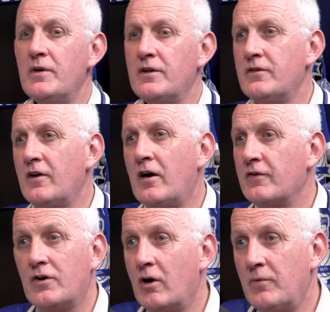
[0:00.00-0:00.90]
with
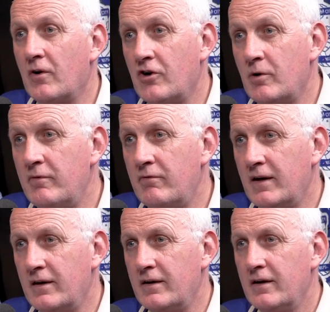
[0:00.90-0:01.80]
half time not coming,
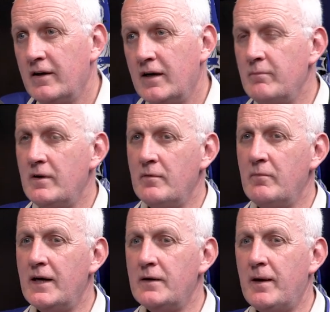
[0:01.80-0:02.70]
really. Yeah. And
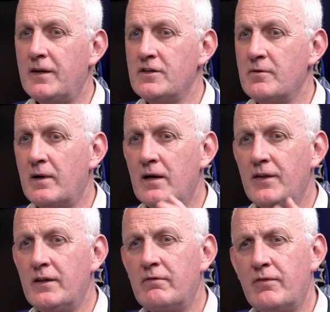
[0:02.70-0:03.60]
we had a passage of play. I
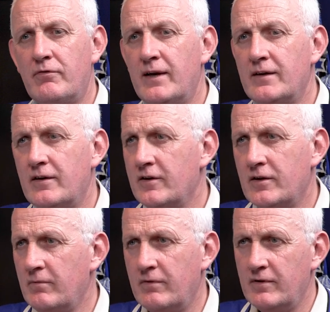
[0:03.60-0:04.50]
think the referee added on
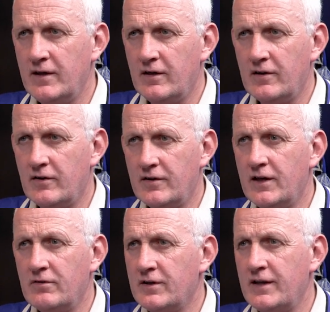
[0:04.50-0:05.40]
something ridiculous, like
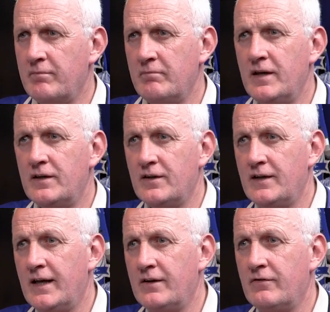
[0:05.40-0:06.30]
6 or 7 minutes at
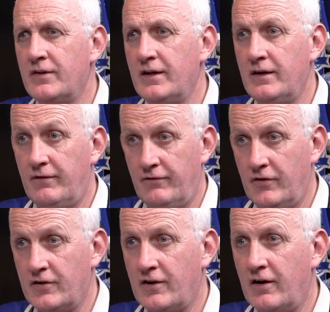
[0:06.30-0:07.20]
the end of the
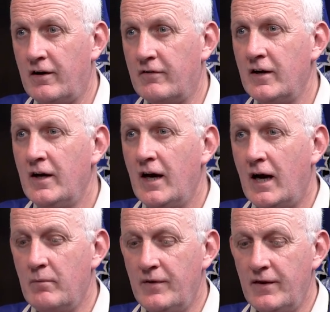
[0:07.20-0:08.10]
first half.
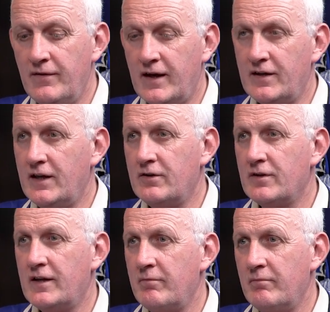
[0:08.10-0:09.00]
And within that 6 or
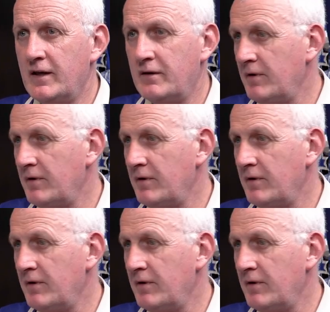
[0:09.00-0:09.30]
7 minutes,